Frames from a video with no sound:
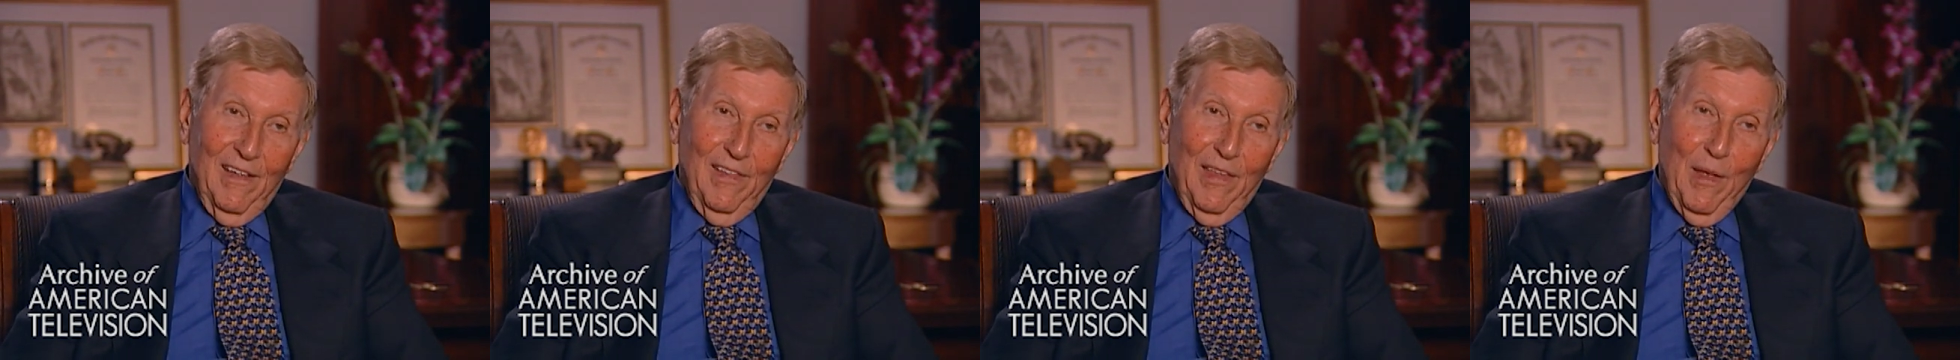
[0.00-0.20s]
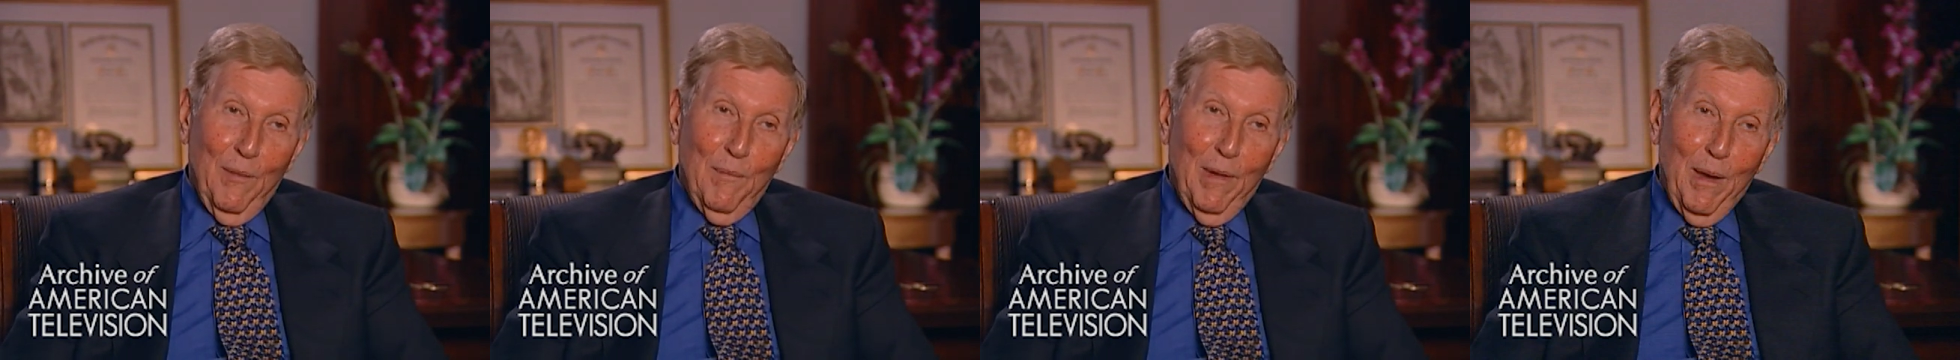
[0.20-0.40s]

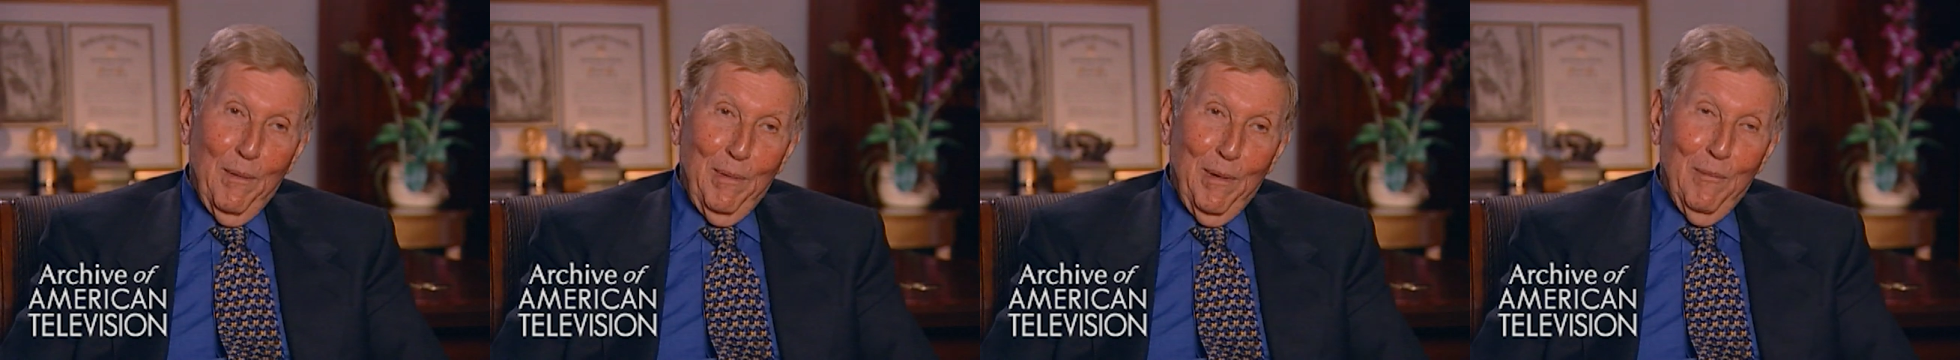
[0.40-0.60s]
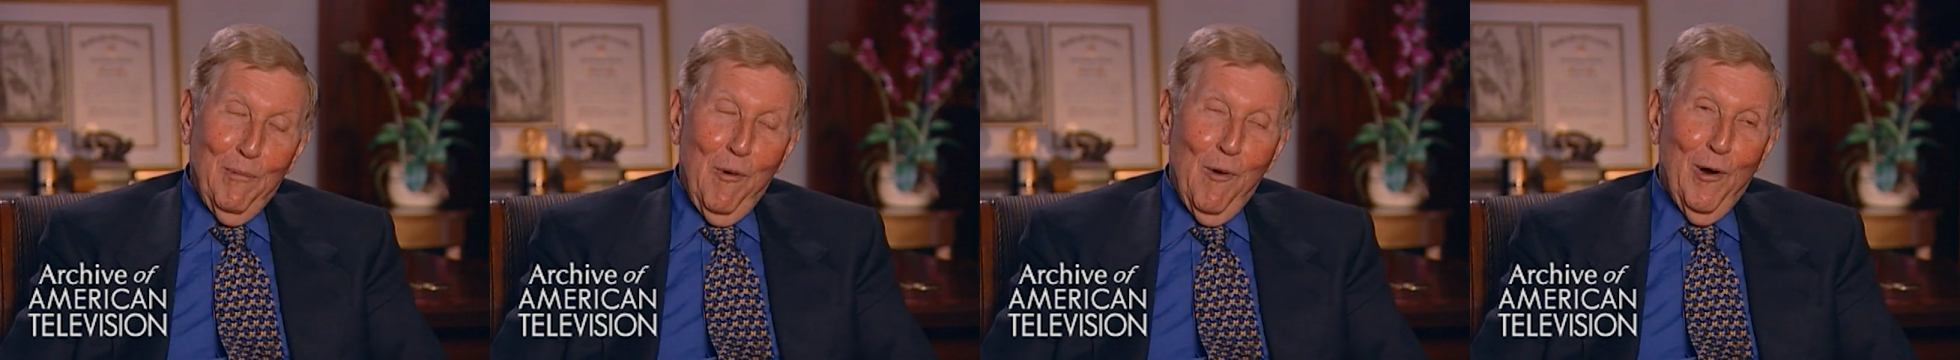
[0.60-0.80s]
there may
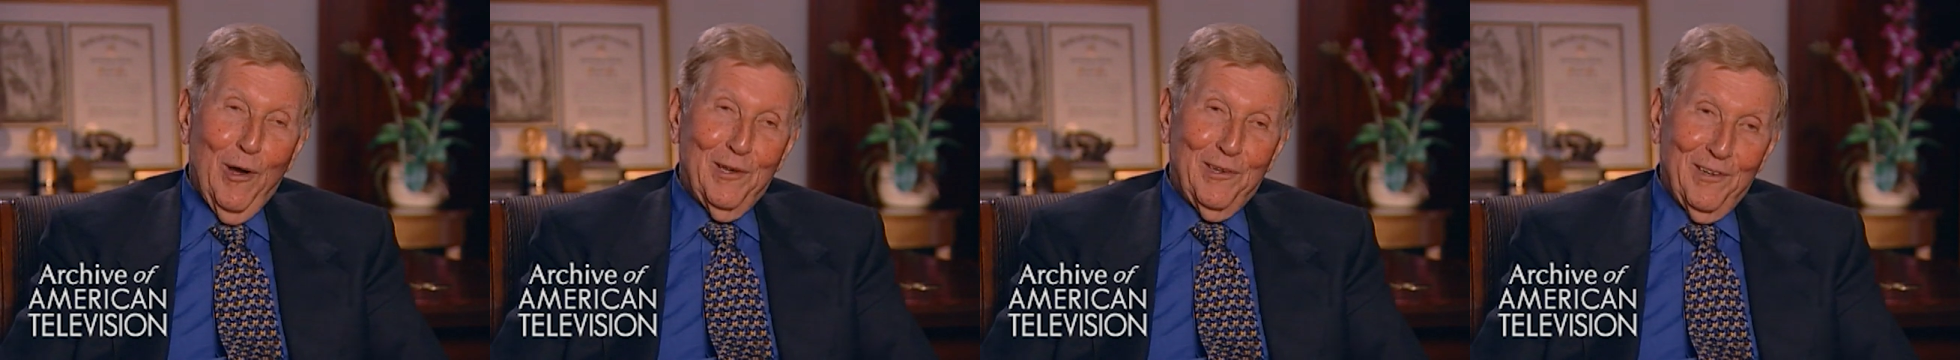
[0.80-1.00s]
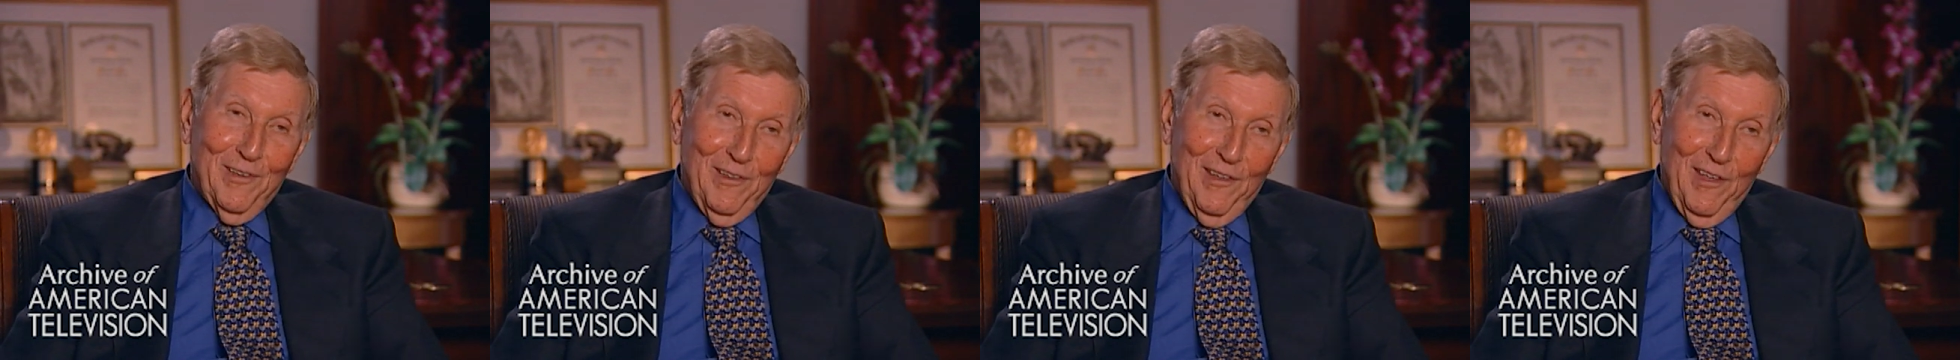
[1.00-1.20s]
be more
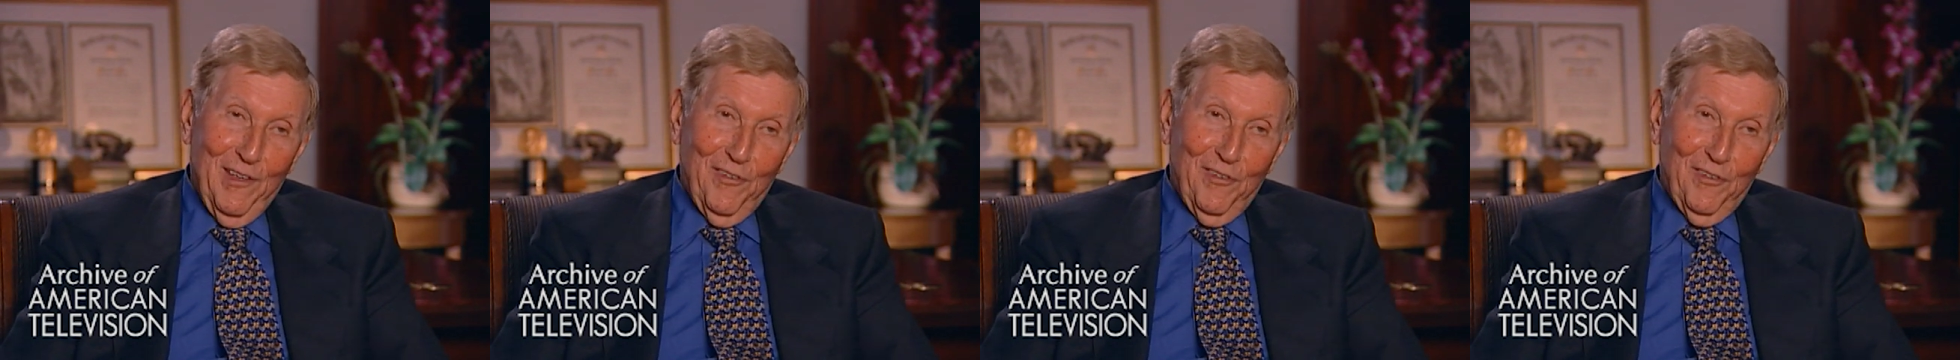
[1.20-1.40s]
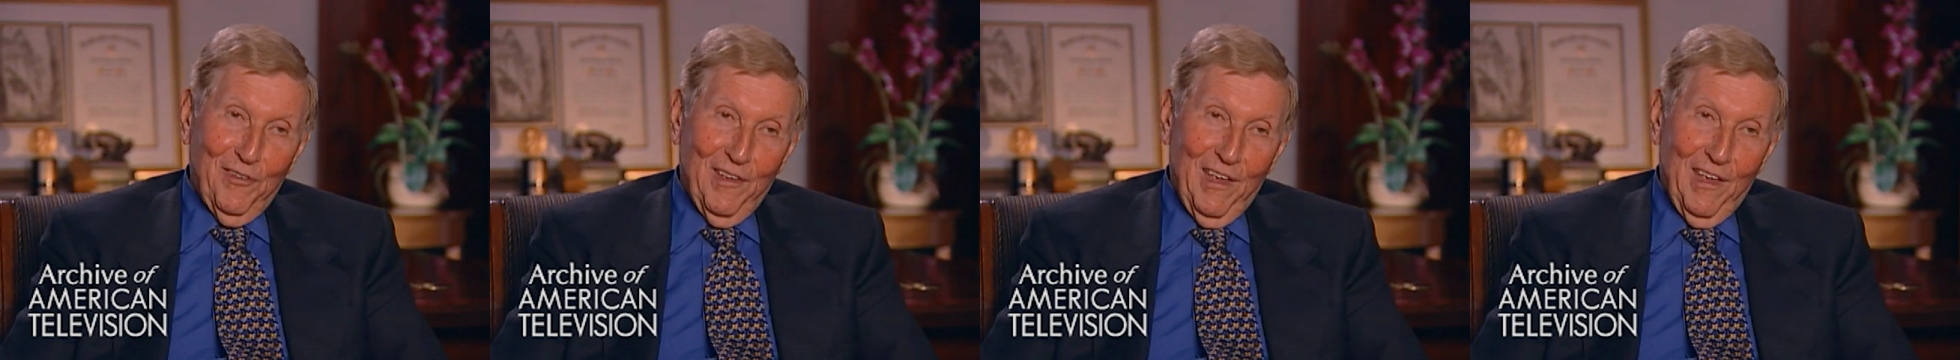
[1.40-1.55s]
to this